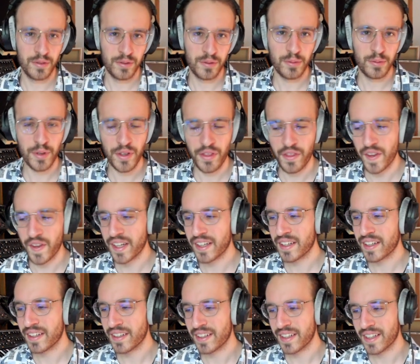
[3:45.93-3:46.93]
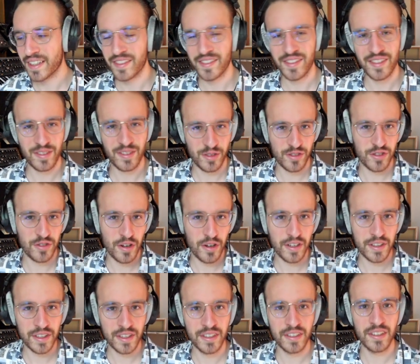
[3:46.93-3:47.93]
we think it's
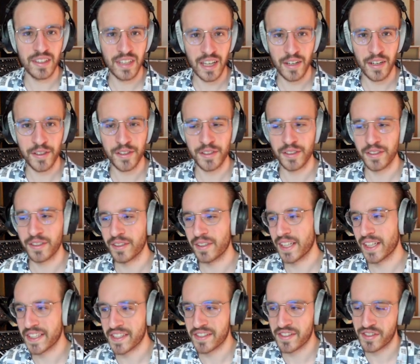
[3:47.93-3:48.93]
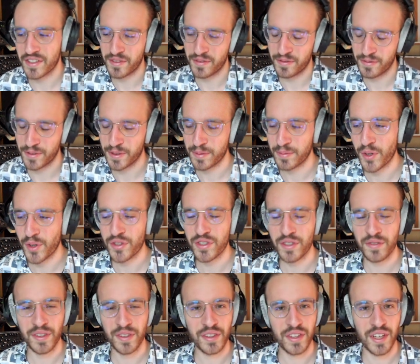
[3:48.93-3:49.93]
stronger, louder, and for most of
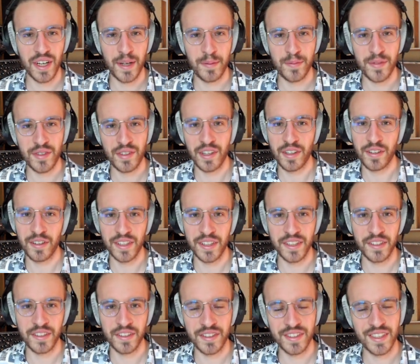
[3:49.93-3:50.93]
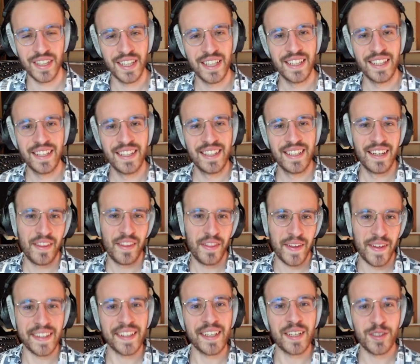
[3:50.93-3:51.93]
the times our ears
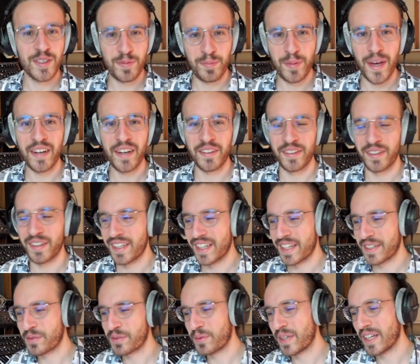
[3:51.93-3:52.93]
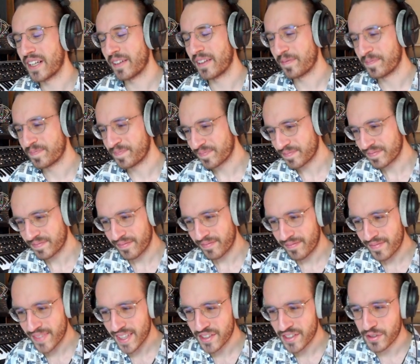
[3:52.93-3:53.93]
think it's better as well.
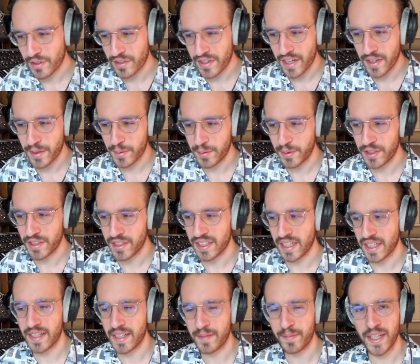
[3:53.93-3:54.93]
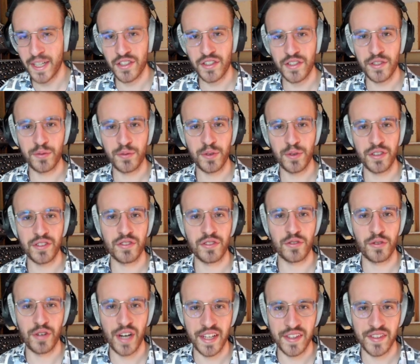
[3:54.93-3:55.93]
So the other word I mentioned was
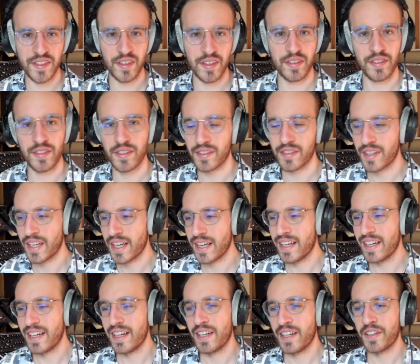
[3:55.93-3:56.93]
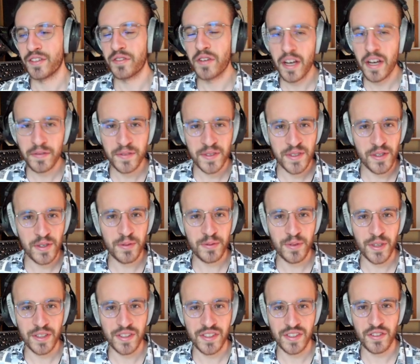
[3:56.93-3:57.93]
transients. You have to know
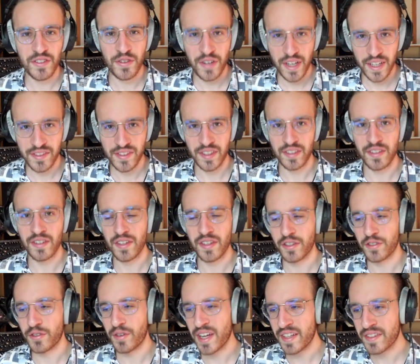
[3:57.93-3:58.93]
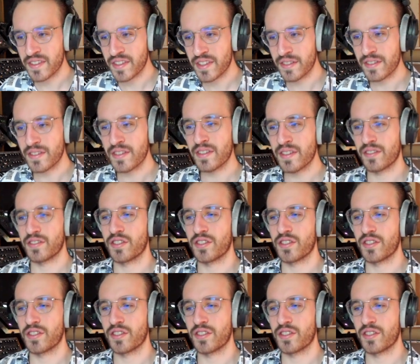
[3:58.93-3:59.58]
what's a transient. A transient,